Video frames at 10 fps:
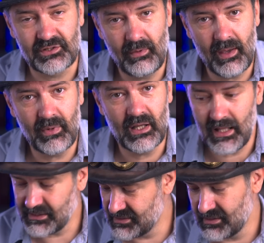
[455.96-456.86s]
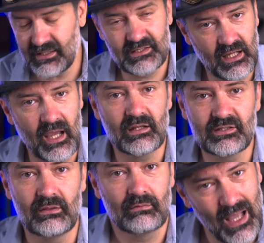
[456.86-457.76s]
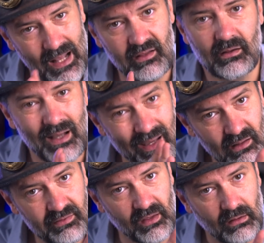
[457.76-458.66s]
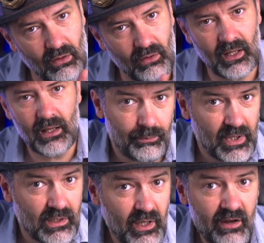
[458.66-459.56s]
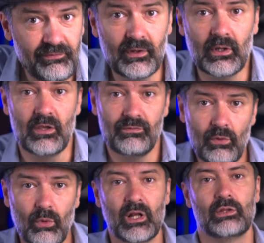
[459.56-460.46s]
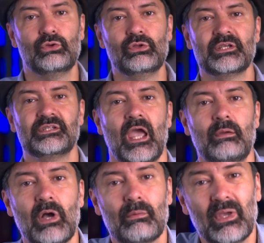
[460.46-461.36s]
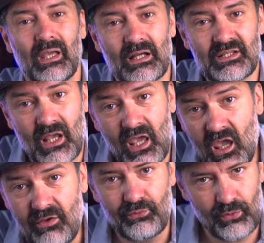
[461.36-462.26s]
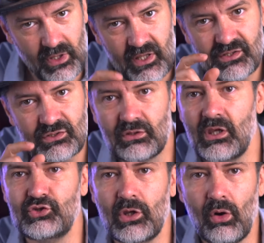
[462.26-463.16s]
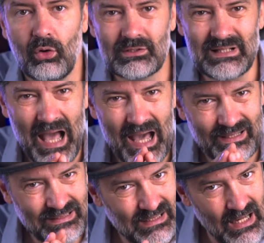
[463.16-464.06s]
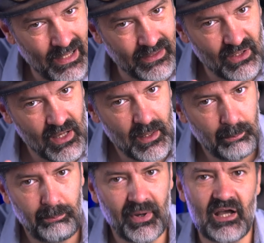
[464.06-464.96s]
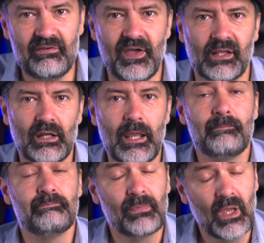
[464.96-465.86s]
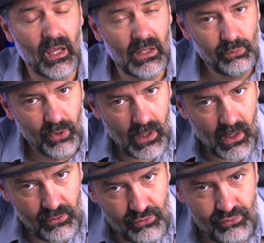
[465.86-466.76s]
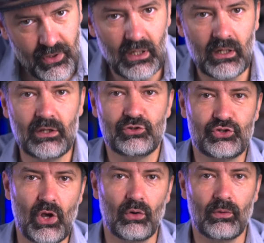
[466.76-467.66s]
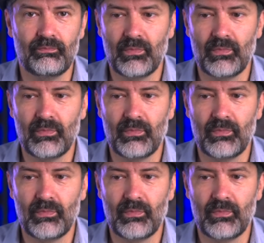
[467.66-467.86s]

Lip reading: Remember, that's kind of thin. All right. Be careful if you want to do the same, because if the stitching holes aren't lined perfectly, it will really show.